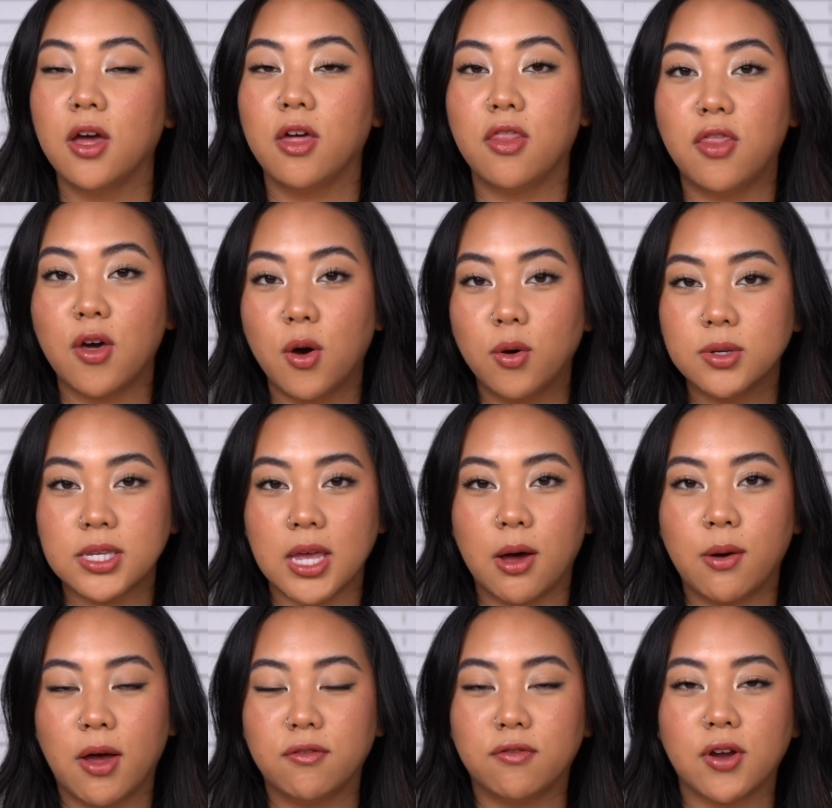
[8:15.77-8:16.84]
Those,
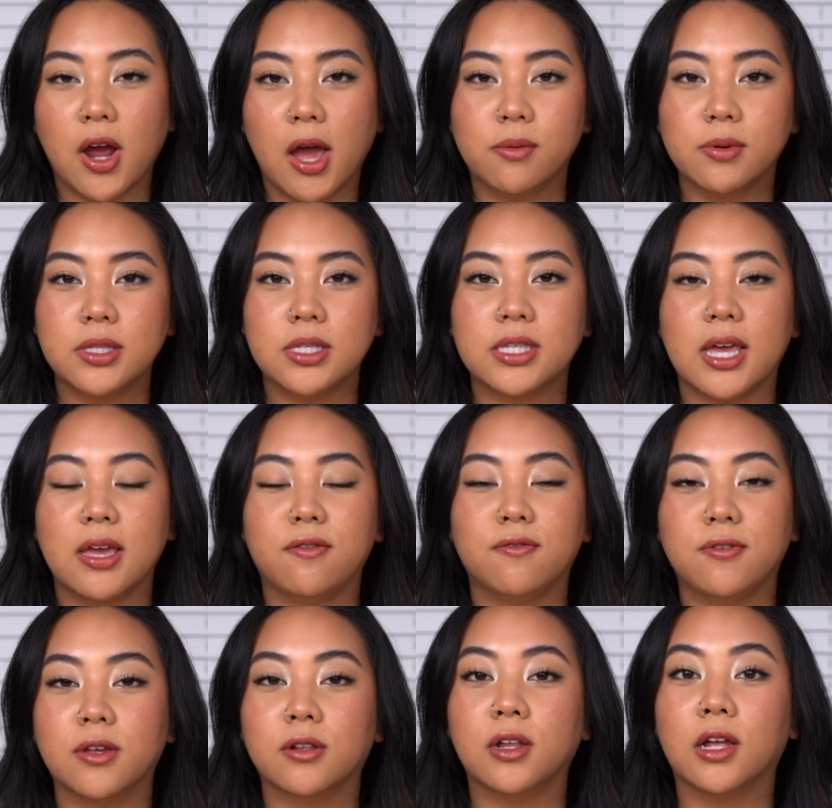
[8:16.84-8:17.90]
however, I would say
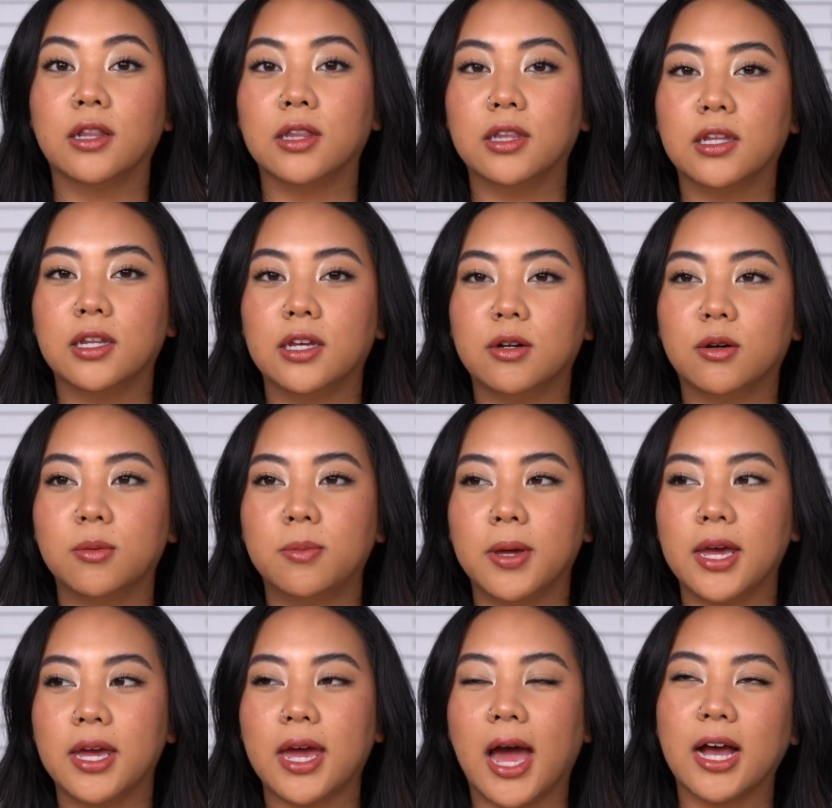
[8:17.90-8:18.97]
feel a little
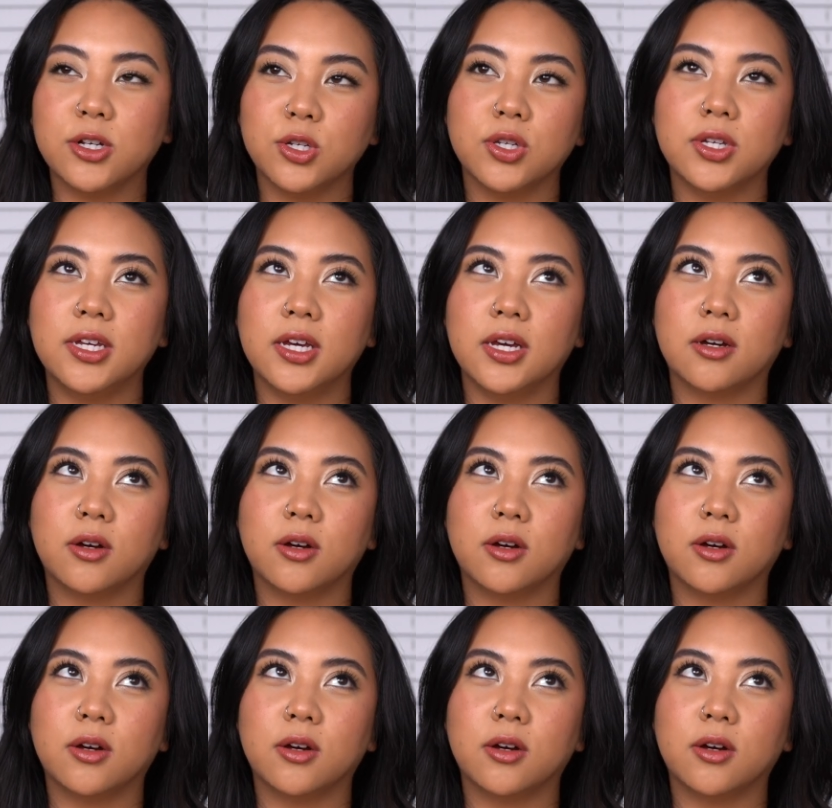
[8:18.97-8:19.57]
bit, actually